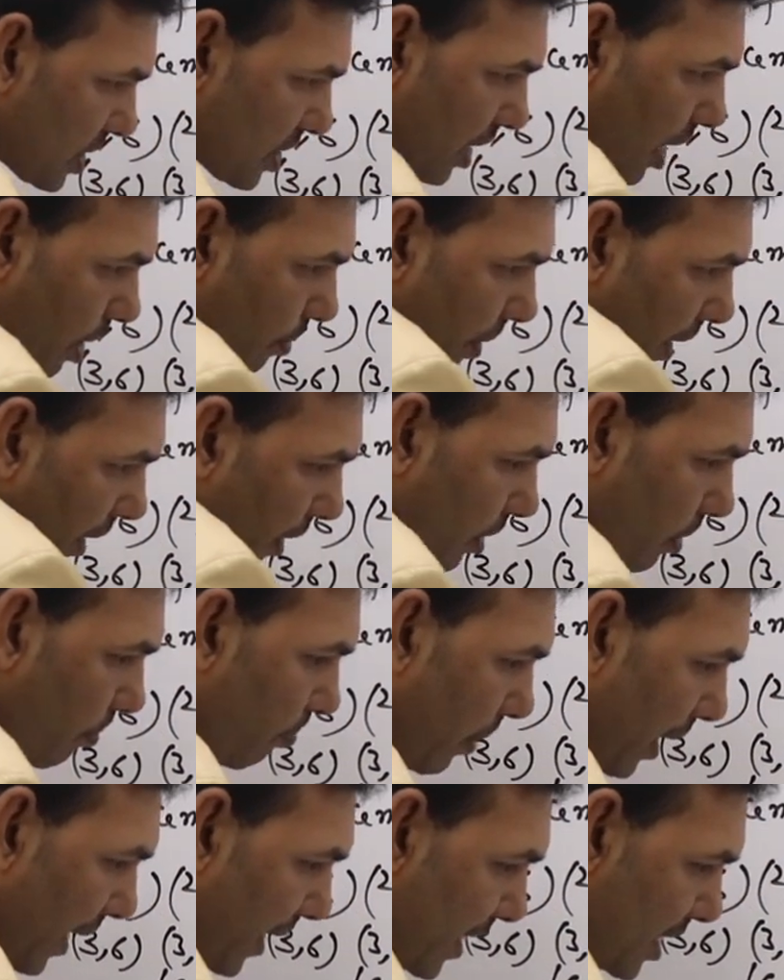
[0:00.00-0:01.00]
element
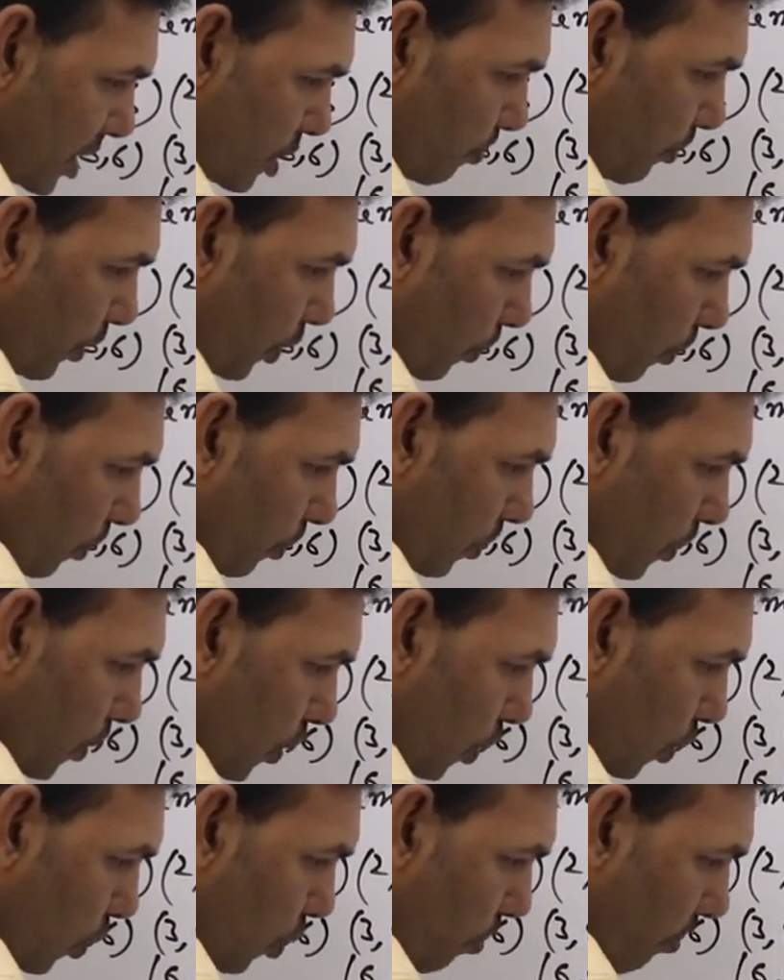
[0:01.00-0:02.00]
minus mu,
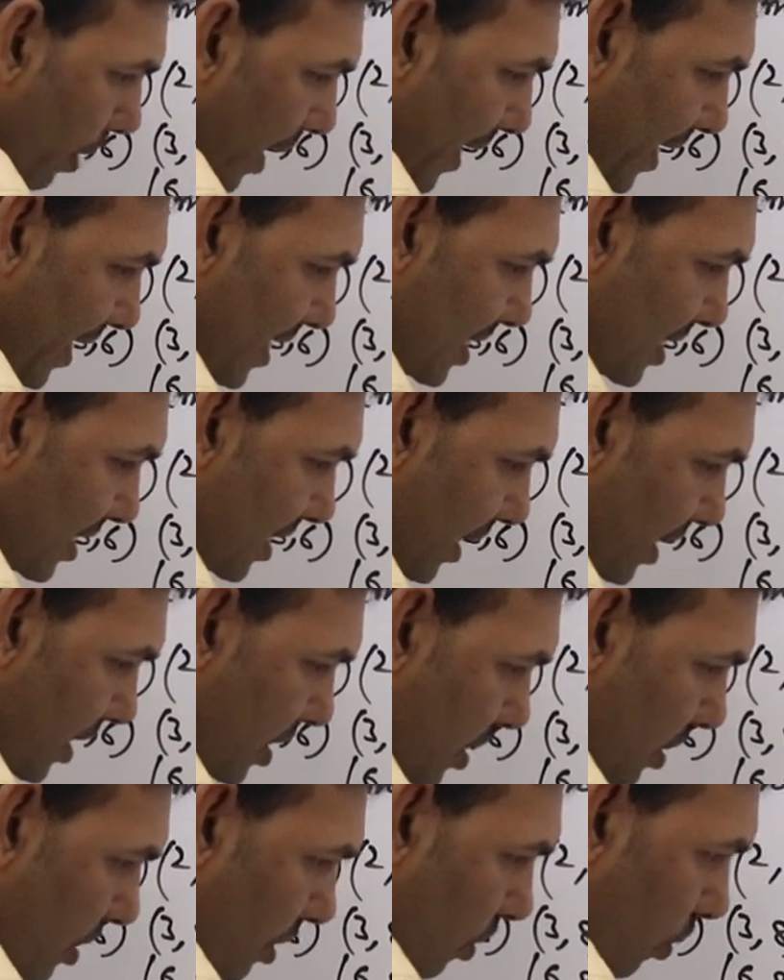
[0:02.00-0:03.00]
2 minus
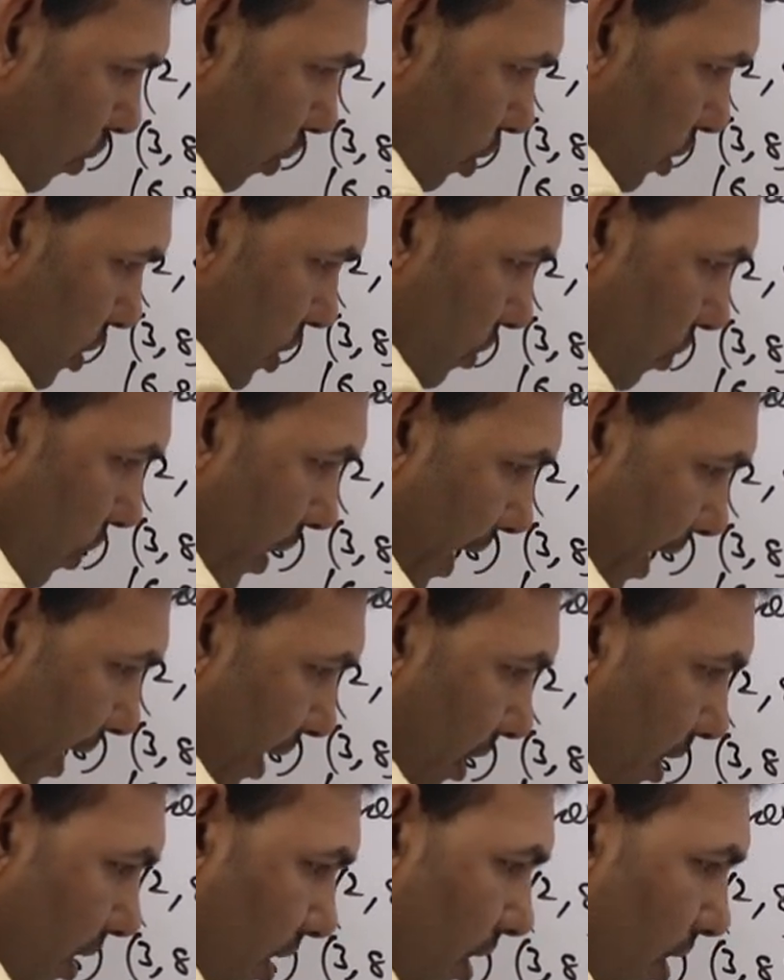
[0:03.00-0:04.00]
6 whole square